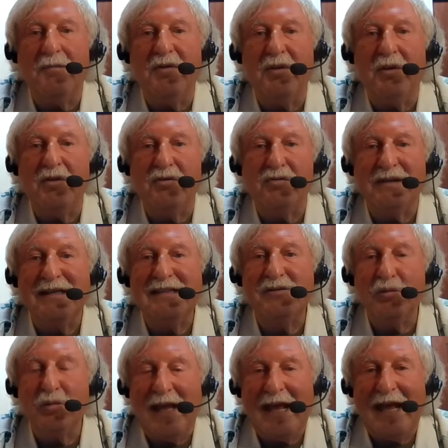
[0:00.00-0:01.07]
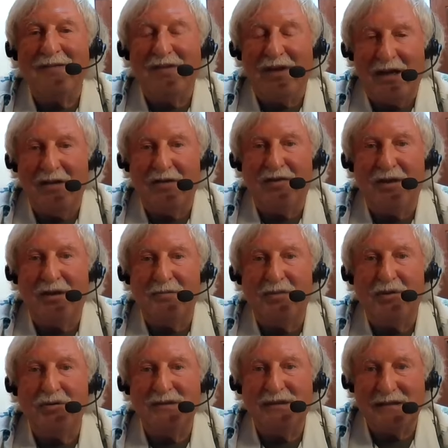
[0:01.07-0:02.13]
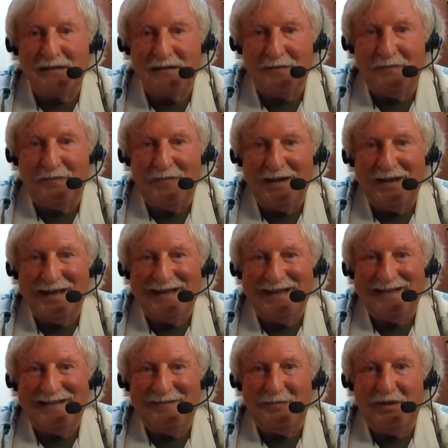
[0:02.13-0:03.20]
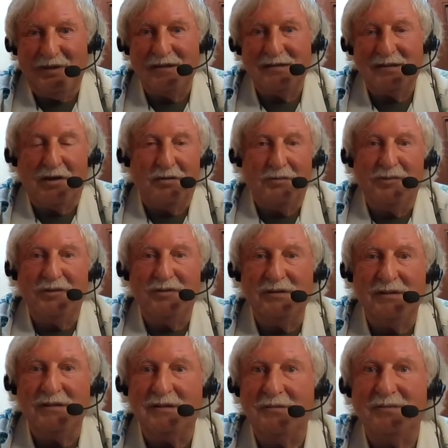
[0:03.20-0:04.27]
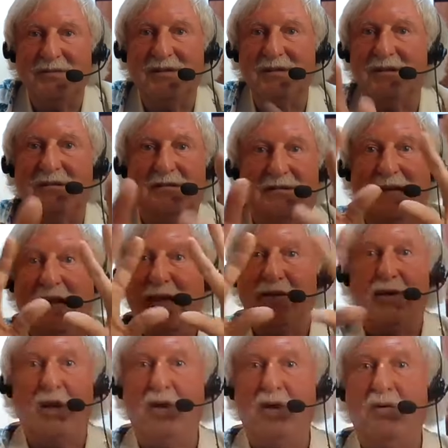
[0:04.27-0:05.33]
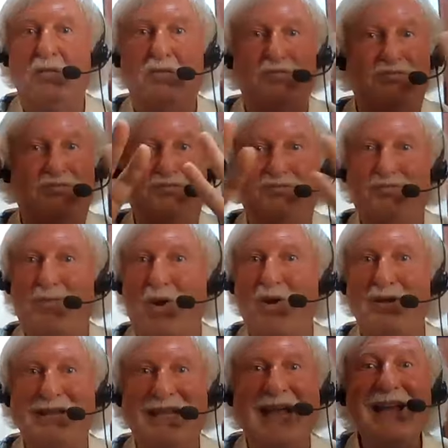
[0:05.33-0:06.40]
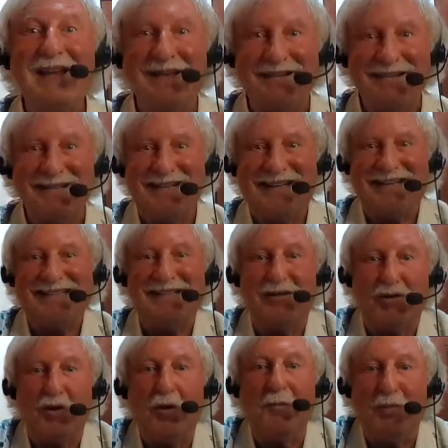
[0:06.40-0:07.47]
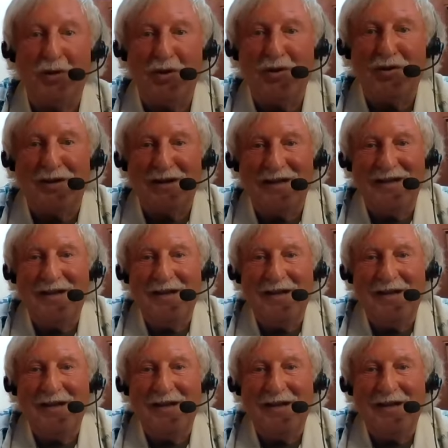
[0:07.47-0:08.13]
the reason we have a healthy immune system, because our immune system is saying no all day to things that don't belong.